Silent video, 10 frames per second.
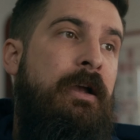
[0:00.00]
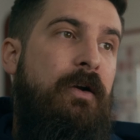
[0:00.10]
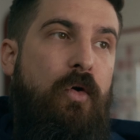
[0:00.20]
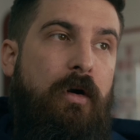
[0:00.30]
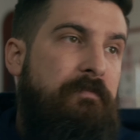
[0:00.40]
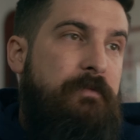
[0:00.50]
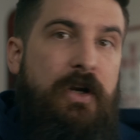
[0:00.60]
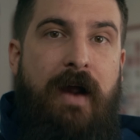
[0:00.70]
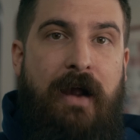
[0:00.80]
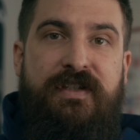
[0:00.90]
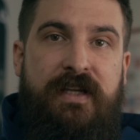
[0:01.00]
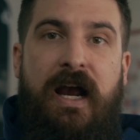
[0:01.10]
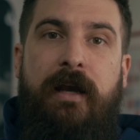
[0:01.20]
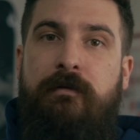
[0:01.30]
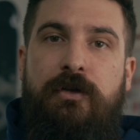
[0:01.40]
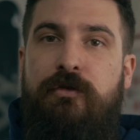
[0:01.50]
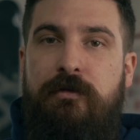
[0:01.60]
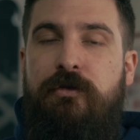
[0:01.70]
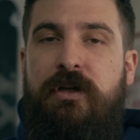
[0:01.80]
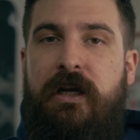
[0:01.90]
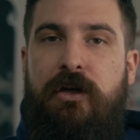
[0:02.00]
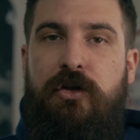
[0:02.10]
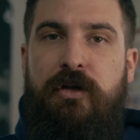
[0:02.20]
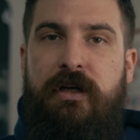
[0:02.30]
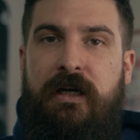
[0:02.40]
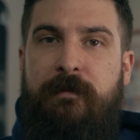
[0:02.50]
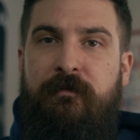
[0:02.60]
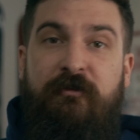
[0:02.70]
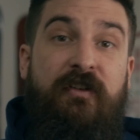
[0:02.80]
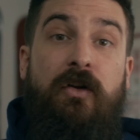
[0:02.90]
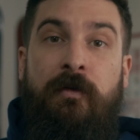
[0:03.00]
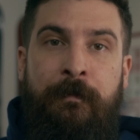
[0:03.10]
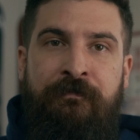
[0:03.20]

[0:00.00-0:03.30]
or outside you could get a good fill.